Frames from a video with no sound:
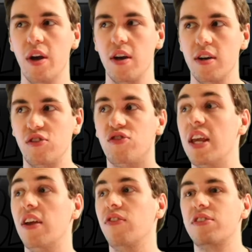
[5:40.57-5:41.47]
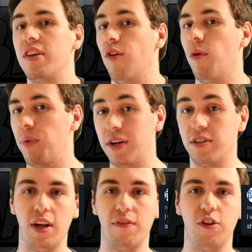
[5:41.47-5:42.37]
seeing this hero brought to
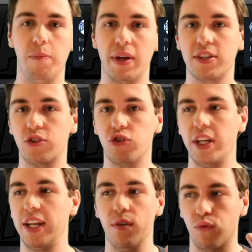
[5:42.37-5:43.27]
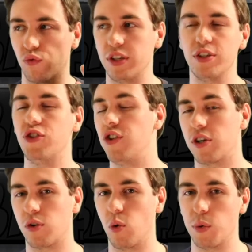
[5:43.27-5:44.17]
life on the big screen, it really struck a
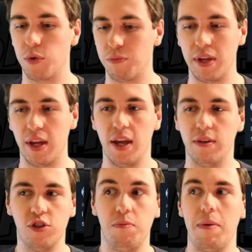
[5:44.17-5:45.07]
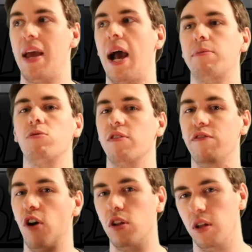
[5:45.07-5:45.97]
chord with me and just made me absolutely
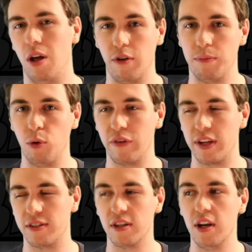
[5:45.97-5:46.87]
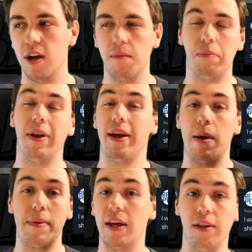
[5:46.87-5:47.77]
fall in love with movies. But I
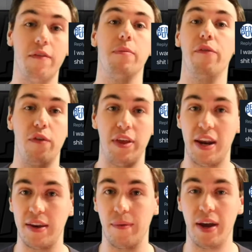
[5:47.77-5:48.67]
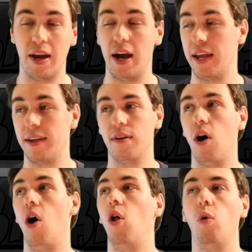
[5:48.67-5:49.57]
mean, I loved them before that anyway. I
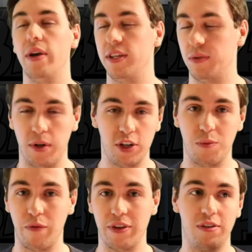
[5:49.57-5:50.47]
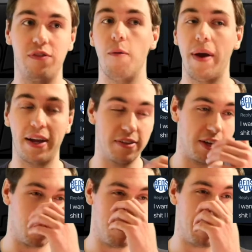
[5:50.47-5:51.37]
always watched movies as far back as I
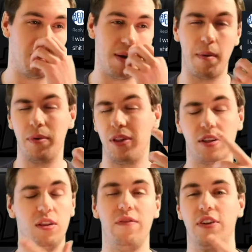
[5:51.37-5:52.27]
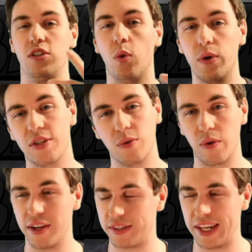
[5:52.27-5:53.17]
can remember. I remember like loving Toy
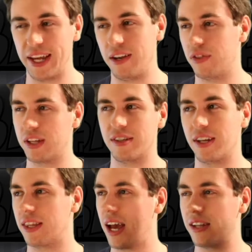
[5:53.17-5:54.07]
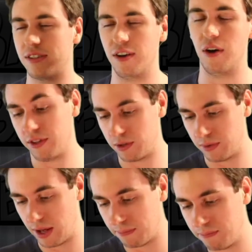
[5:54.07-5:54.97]
Story as a kid and things like that. So
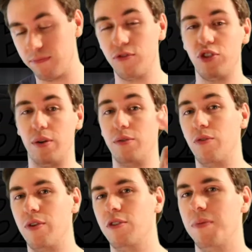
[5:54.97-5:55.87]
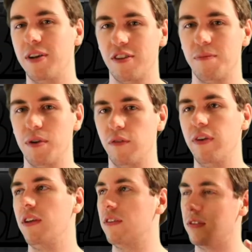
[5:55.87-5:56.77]
yeah, shout out to Rio's Positive
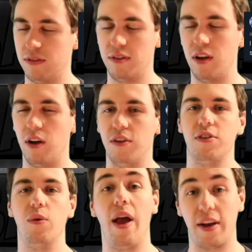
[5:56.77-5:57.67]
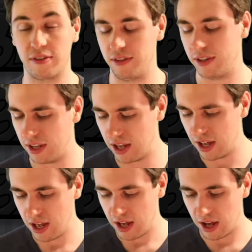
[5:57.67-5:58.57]
POV. Also excellent.
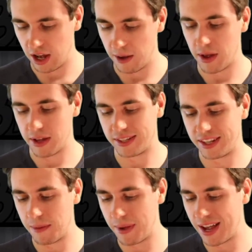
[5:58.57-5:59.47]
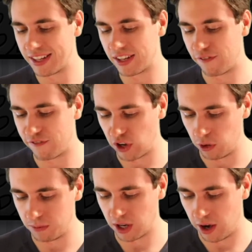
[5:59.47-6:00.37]
Cinemaze
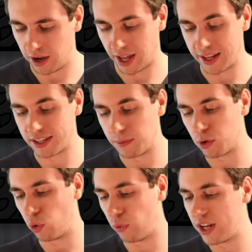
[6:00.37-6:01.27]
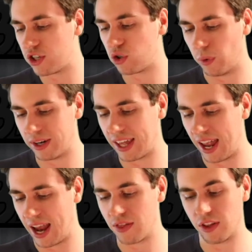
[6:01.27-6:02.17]
Film Talk. As someone who reached
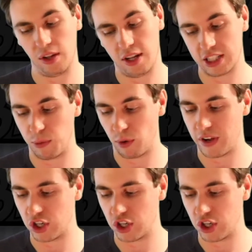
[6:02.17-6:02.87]
1K and then lost motivation to